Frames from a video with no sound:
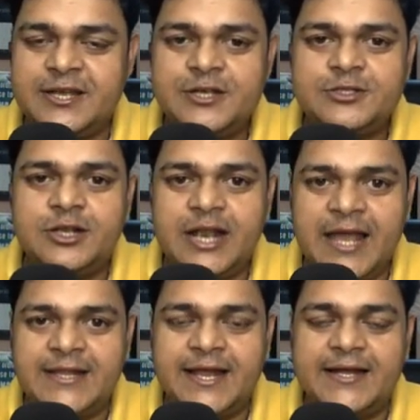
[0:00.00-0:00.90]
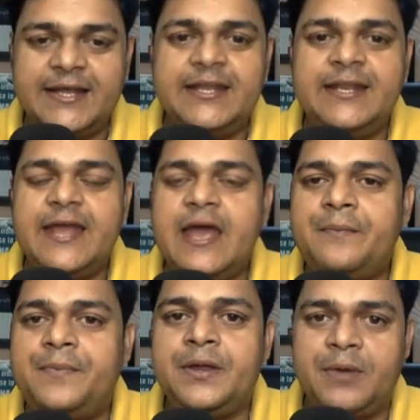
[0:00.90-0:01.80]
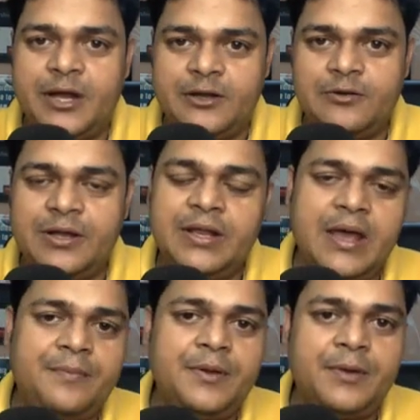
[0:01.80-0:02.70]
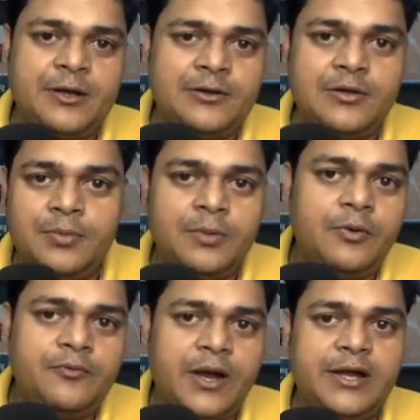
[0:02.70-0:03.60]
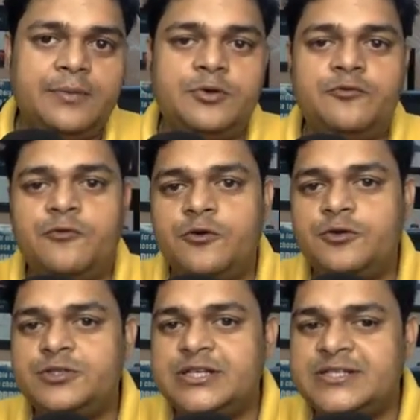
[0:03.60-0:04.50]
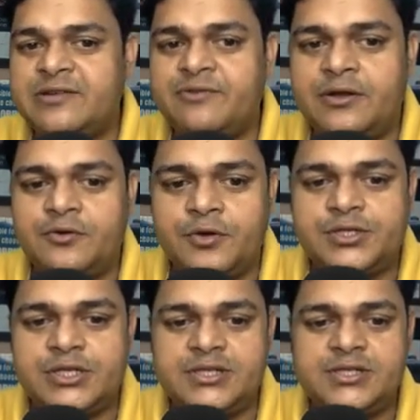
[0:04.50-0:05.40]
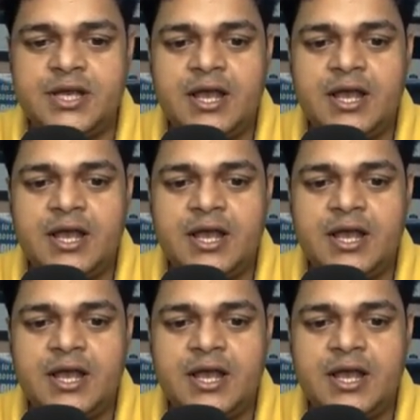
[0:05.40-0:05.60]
So like that, in every module, in every module, you will be find up to four to six different questions,